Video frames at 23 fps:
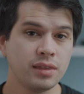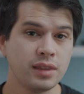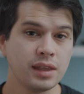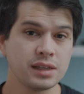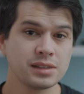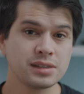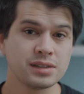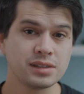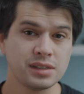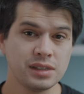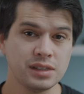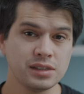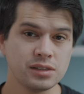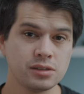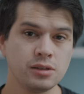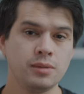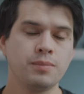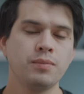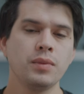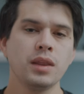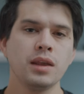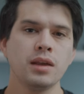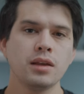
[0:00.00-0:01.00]
this
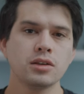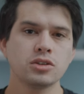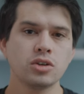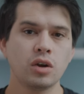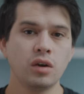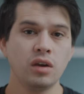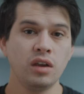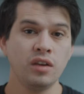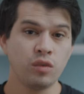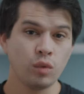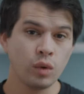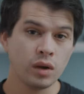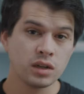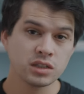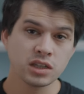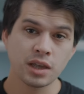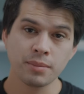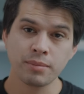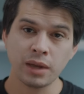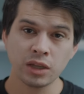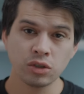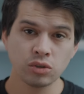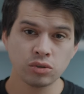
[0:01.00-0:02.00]
season. So if you want to
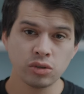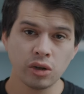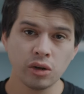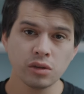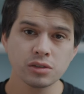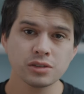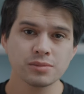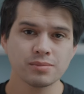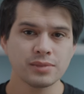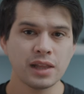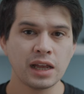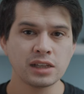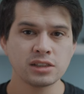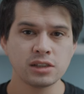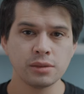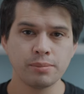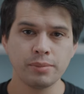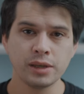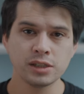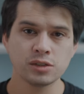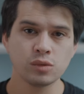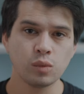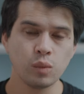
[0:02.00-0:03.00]
skip my tutorials, that's the
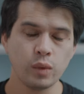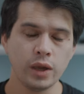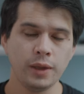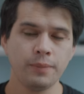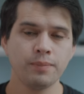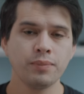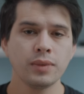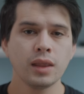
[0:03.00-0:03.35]
best way.